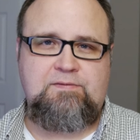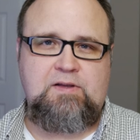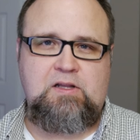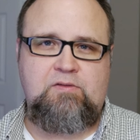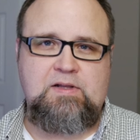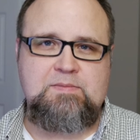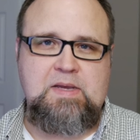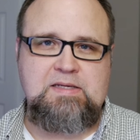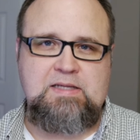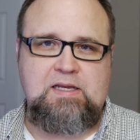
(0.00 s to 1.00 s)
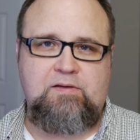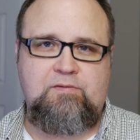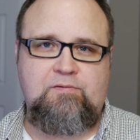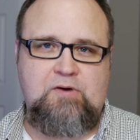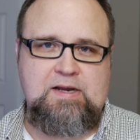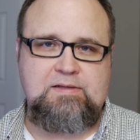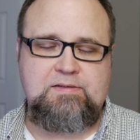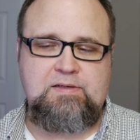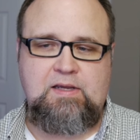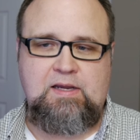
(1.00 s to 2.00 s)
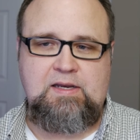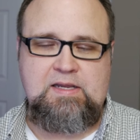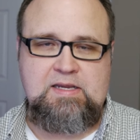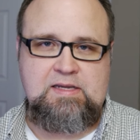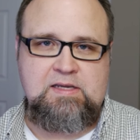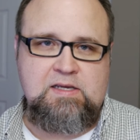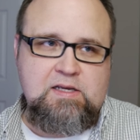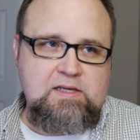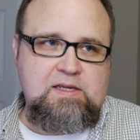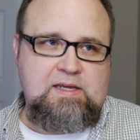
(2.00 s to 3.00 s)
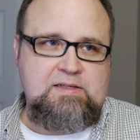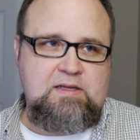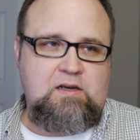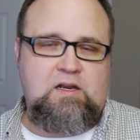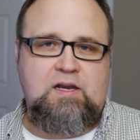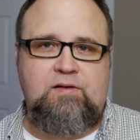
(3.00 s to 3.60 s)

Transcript: a fellow that's based out of France, and he... He's done a lot